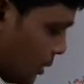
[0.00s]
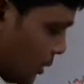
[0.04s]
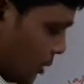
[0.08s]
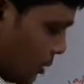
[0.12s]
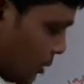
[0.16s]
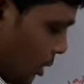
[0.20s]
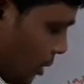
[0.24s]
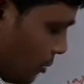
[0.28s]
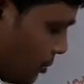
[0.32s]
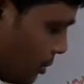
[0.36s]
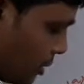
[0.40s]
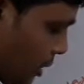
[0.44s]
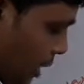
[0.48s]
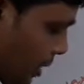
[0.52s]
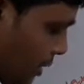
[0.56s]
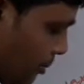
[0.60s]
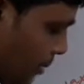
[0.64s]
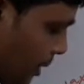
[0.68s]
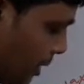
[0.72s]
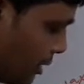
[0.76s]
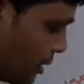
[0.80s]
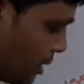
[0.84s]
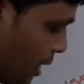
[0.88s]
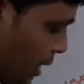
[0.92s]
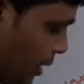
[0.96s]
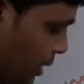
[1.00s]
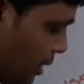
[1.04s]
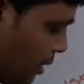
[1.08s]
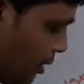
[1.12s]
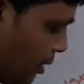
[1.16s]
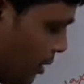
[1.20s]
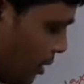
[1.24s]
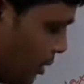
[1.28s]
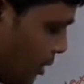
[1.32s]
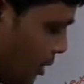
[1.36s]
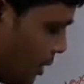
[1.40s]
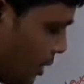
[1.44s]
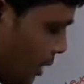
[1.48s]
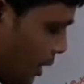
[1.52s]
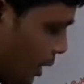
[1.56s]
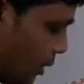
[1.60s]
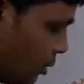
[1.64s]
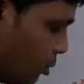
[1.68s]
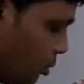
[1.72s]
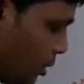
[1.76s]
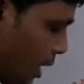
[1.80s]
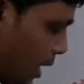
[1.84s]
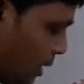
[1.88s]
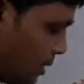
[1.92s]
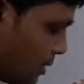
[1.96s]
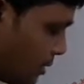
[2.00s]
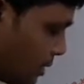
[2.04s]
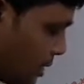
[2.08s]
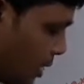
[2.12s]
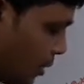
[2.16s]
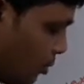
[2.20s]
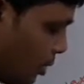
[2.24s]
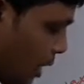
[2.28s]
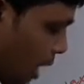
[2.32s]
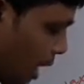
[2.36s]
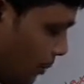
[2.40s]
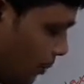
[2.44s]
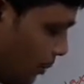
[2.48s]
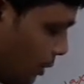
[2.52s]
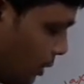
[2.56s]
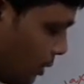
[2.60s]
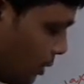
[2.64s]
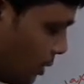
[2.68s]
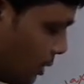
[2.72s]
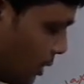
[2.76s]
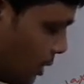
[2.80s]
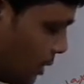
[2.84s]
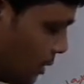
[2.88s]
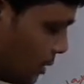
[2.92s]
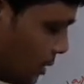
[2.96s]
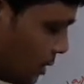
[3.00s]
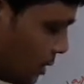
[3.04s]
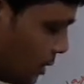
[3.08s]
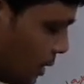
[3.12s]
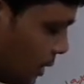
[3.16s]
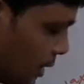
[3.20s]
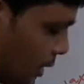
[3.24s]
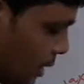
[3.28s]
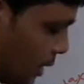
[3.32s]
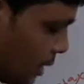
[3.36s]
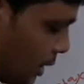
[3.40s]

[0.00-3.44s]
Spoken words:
Some statements are here, it will execute. After this